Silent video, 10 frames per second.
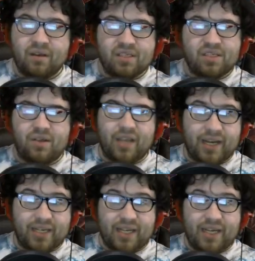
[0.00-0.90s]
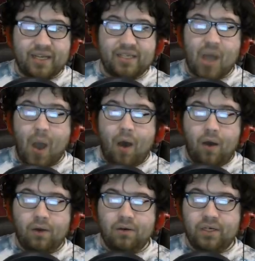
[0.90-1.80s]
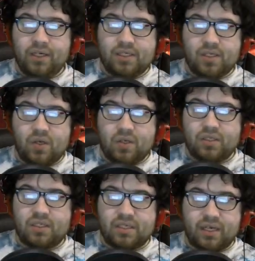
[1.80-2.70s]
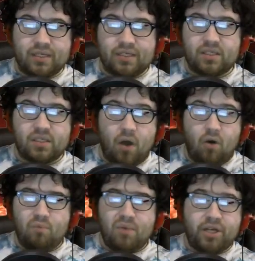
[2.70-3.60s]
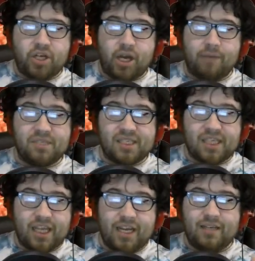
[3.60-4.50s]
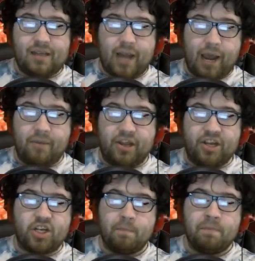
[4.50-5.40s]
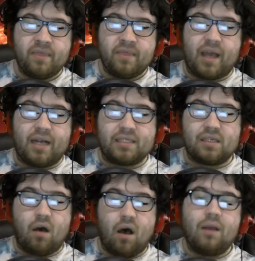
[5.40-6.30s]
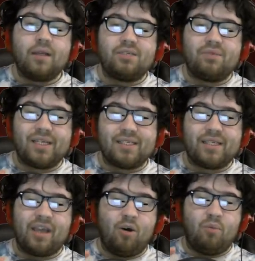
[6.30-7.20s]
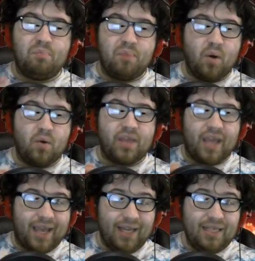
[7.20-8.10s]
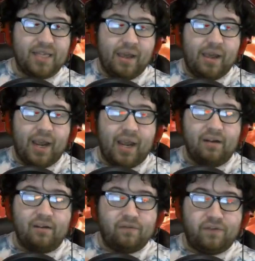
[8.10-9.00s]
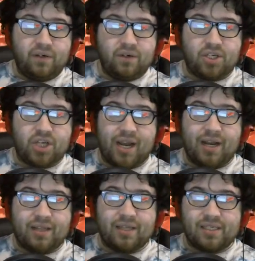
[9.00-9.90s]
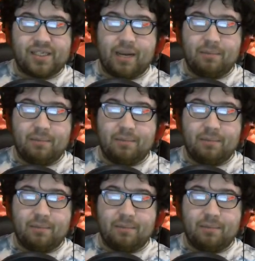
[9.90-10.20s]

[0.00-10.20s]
So the idea is, Hungering Souls does so much obscene damage that as long as we can scale both it and Infernal Shade at the same